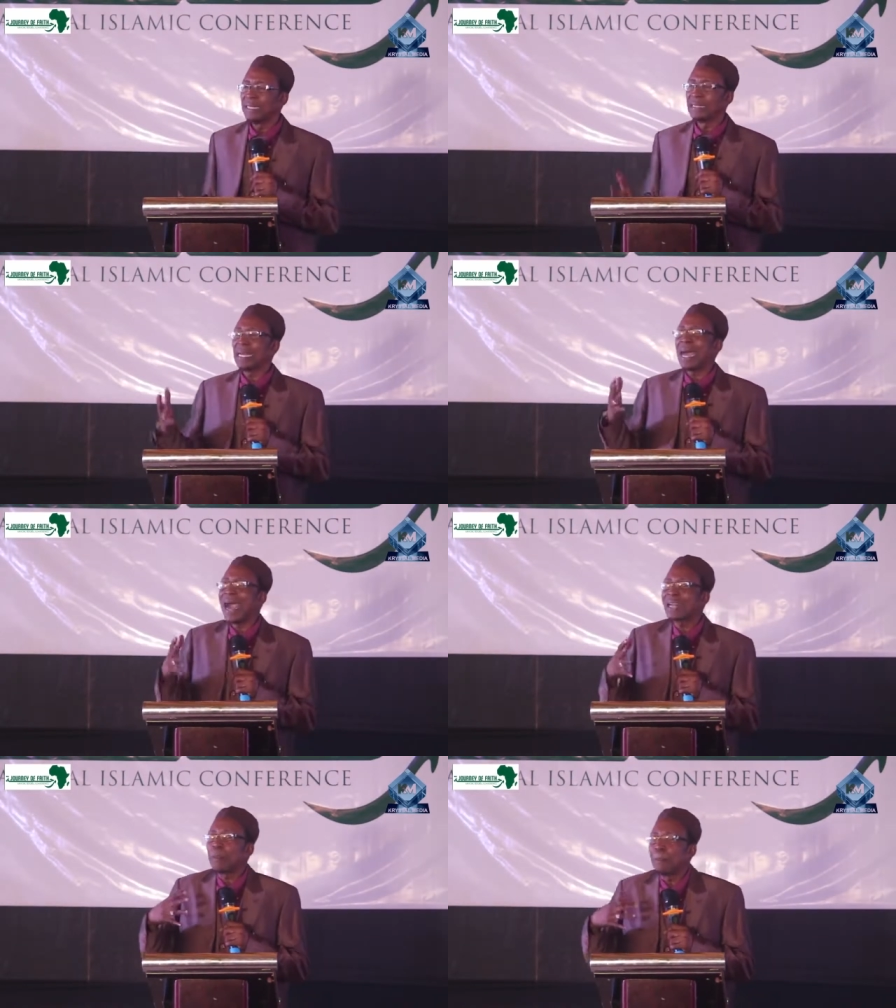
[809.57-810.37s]
they
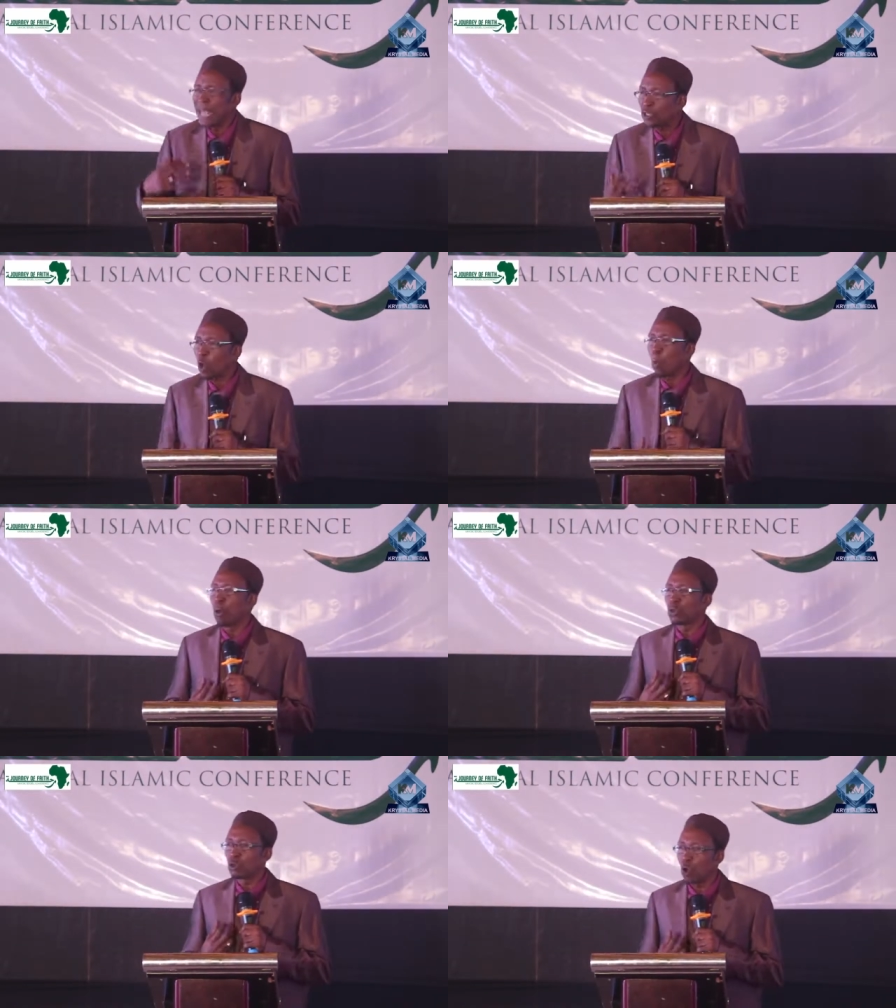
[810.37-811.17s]
act based
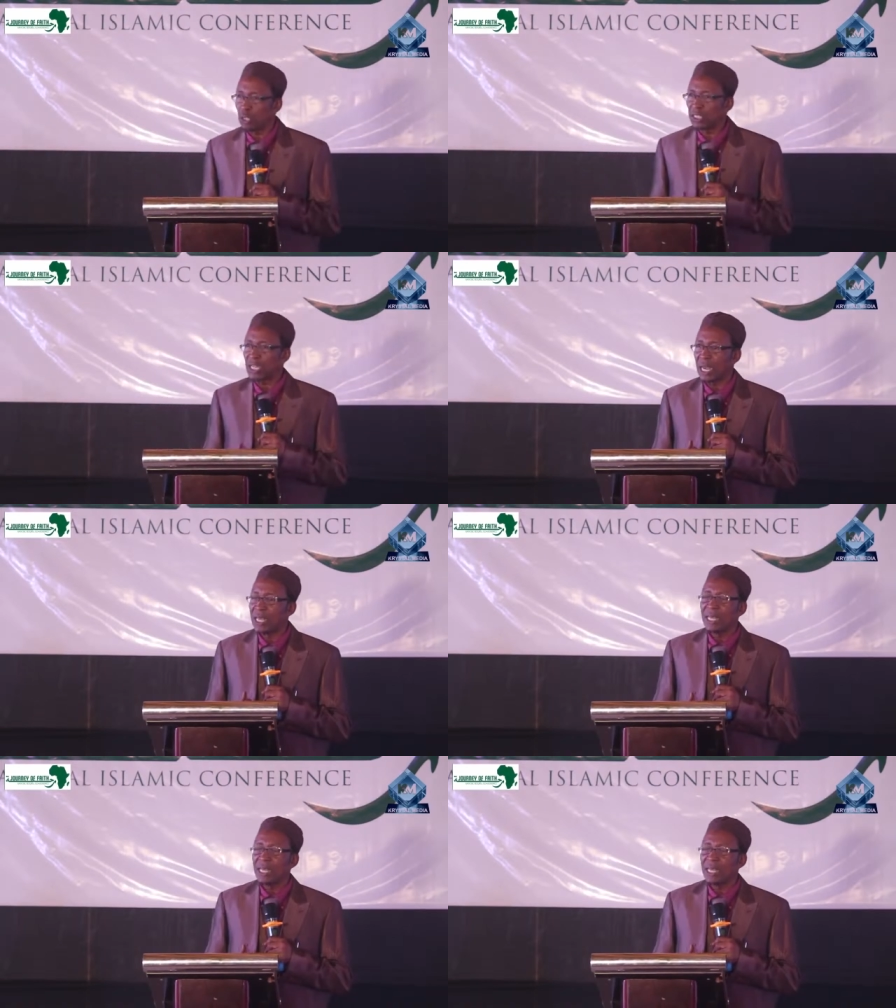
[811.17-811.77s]
upon culture.